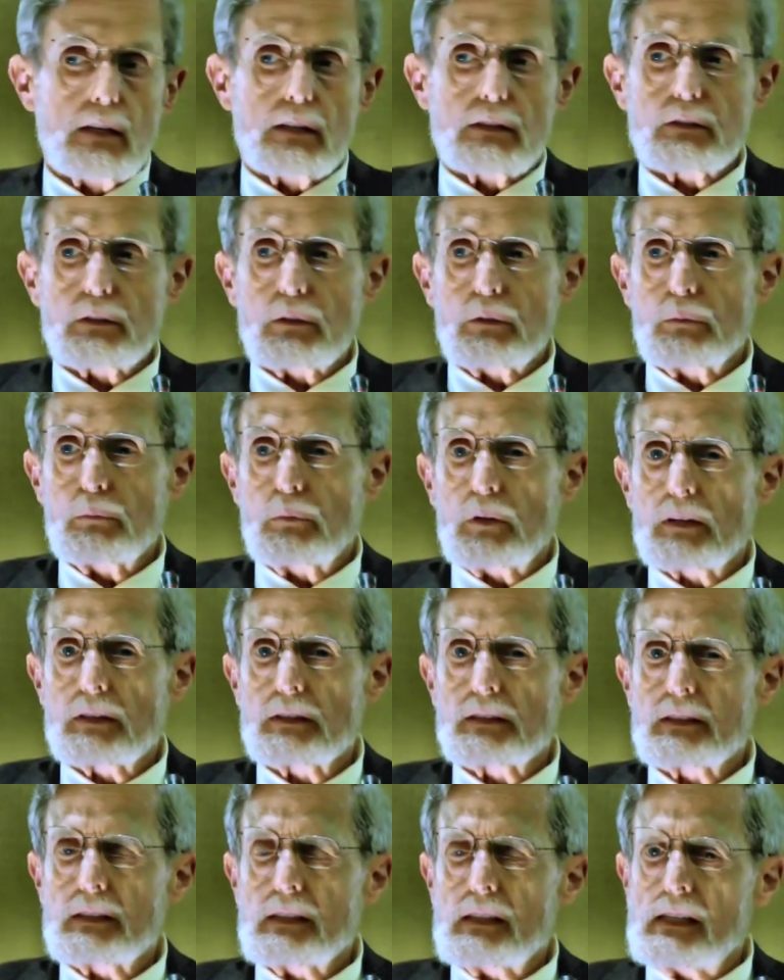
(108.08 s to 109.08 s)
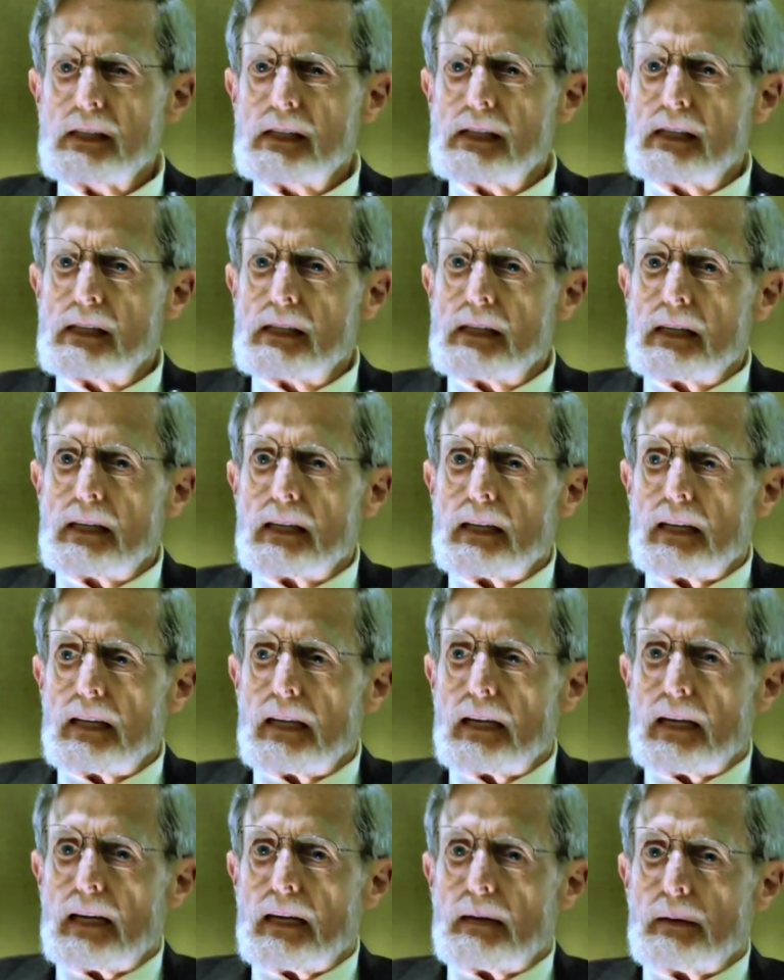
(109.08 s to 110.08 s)
So it was
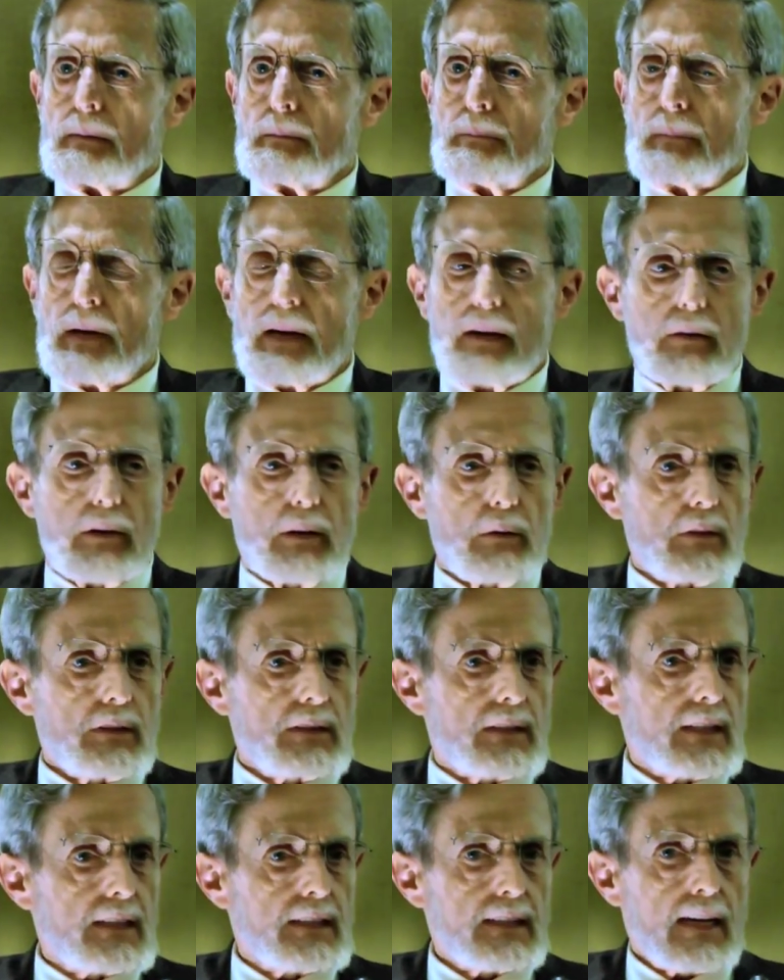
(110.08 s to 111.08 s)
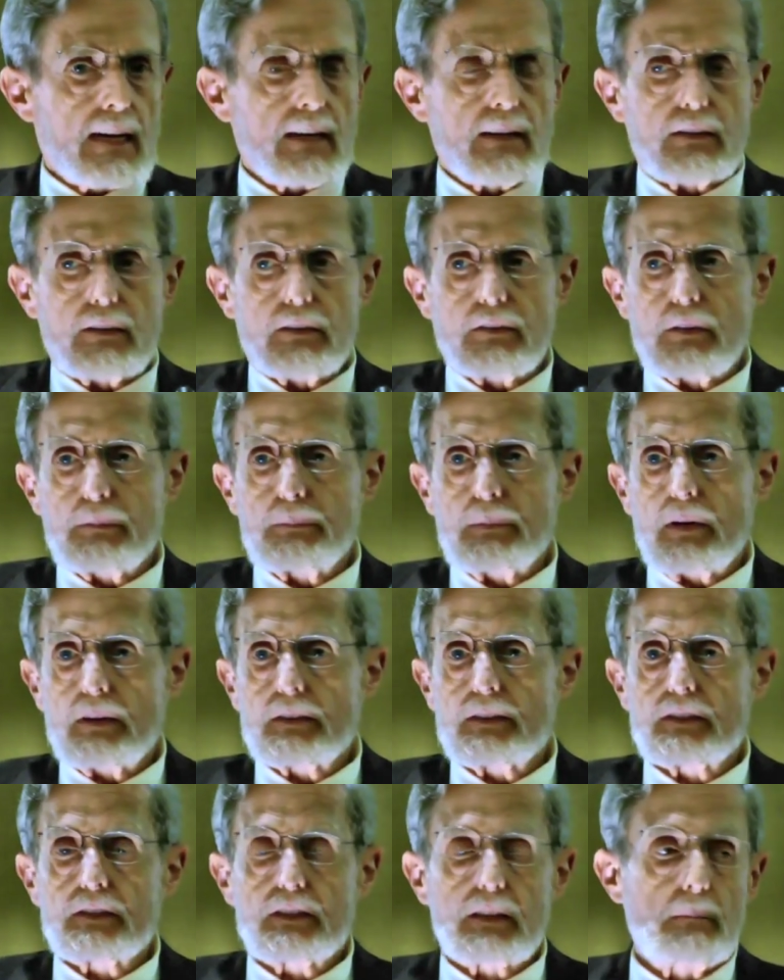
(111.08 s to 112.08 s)
Mary was the center of our
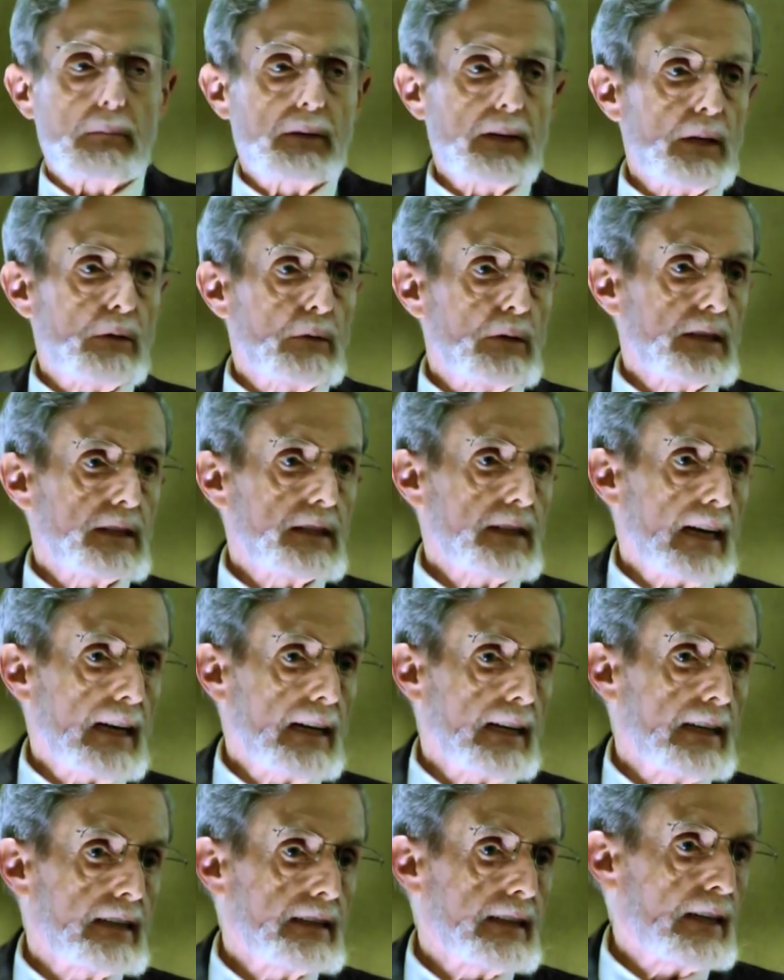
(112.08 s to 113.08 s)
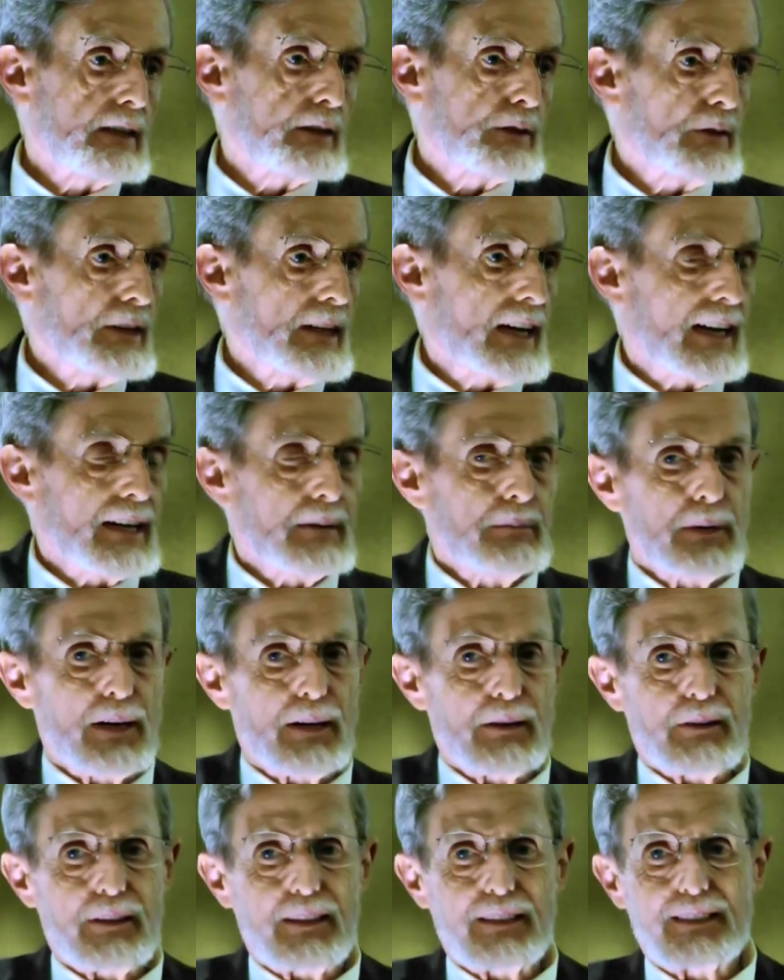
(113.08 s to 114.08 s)
prayers. If somebody was sick, you said three Hail
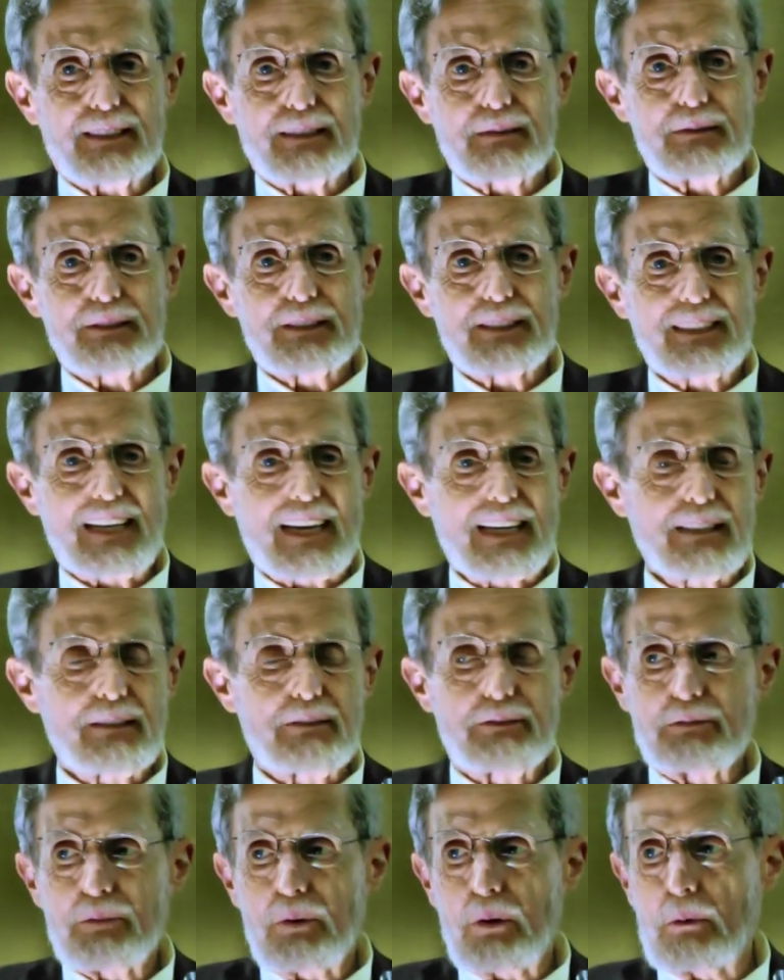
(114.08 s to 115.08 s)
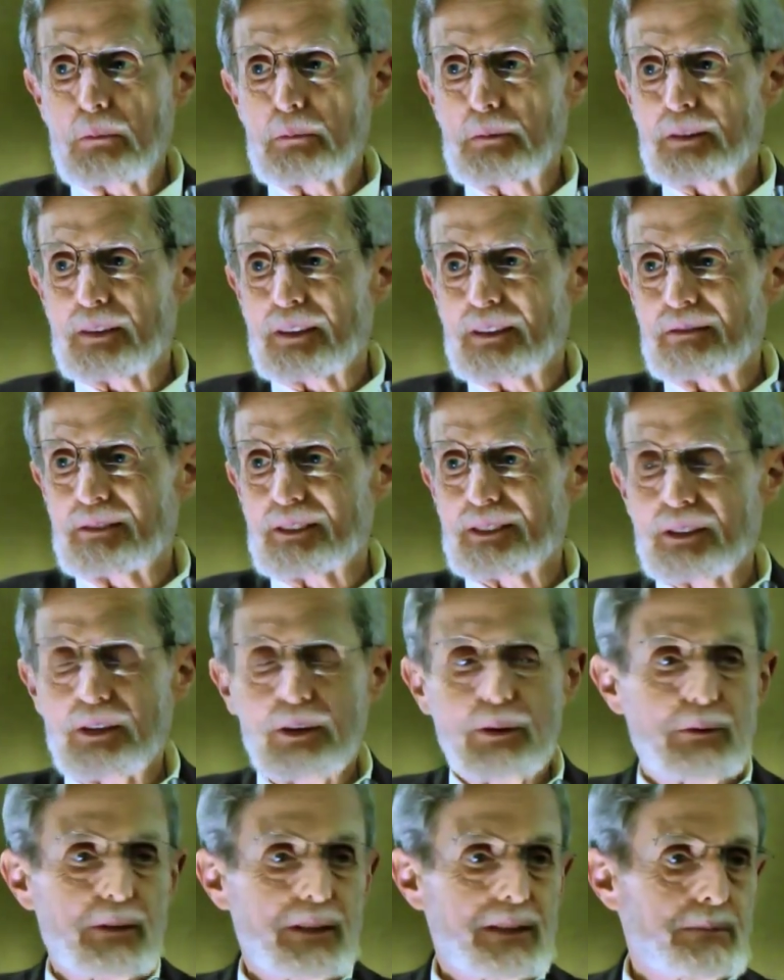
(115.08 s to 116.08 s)
Marys. It was like the formula was
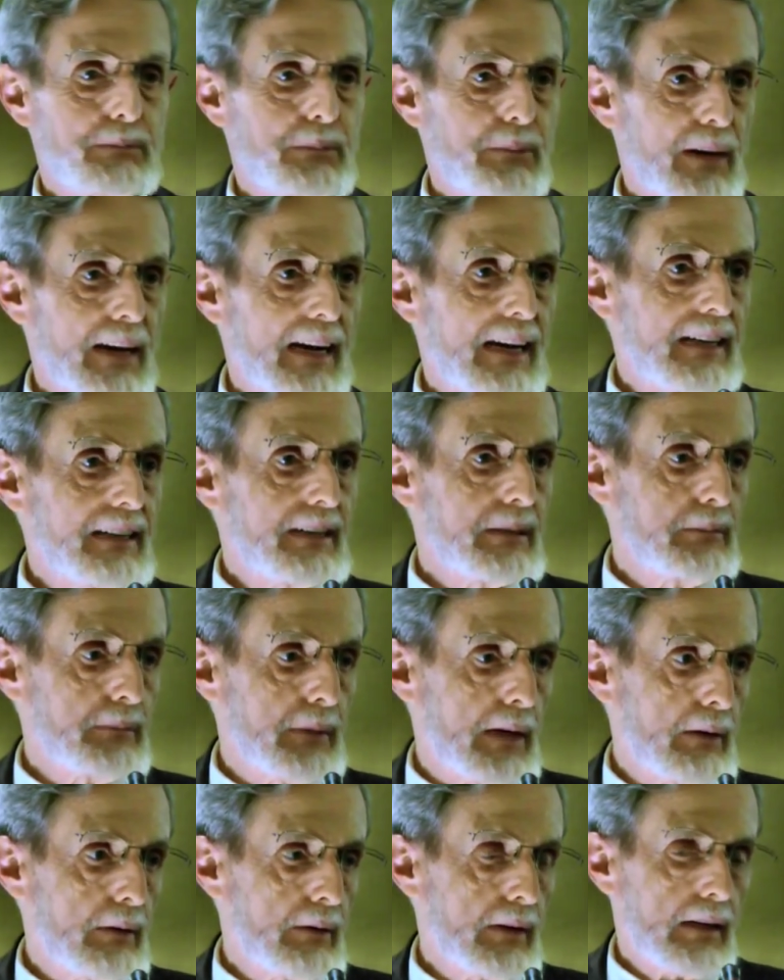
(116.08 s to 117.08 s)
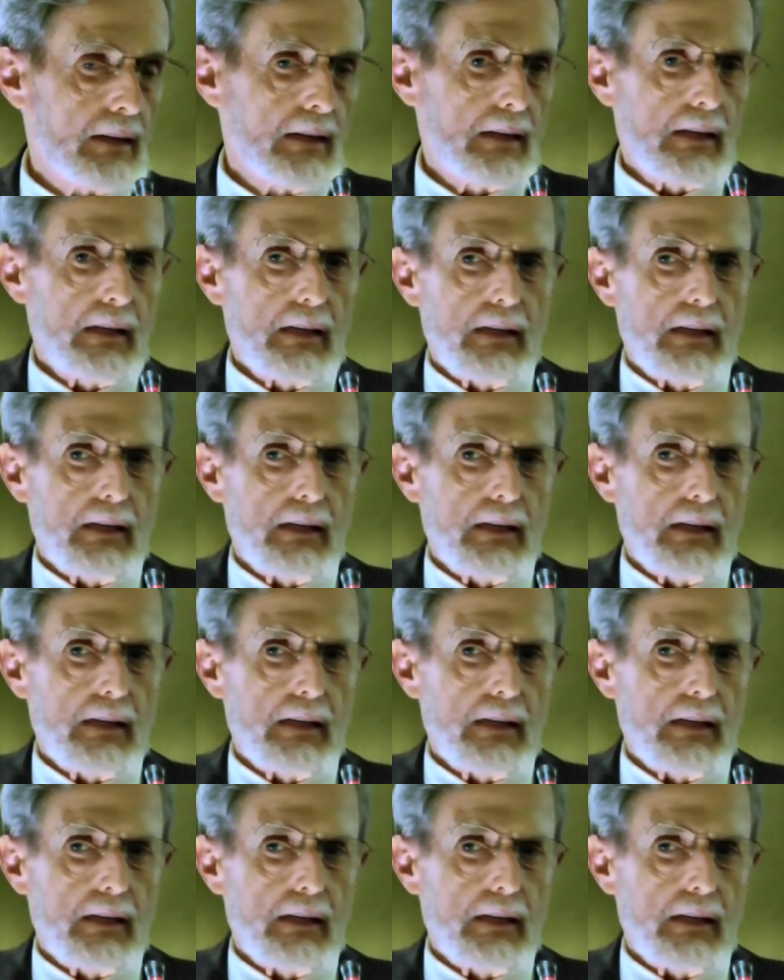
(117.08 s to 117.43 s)
always praying to Mary.